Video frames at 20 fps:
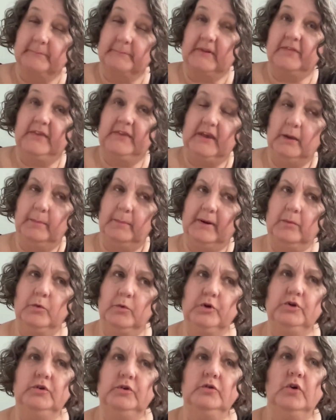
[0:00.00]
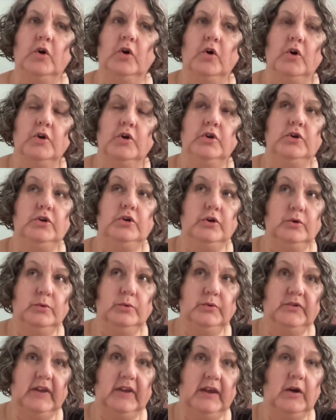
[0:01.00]
think about what you're
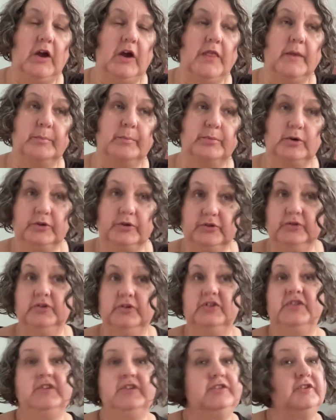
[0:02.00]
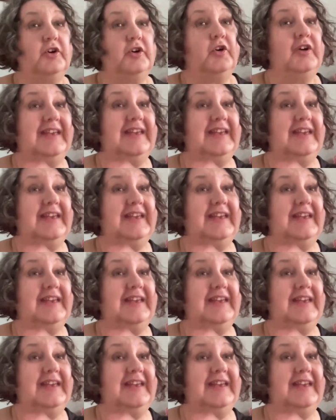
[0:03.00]
using, the products that are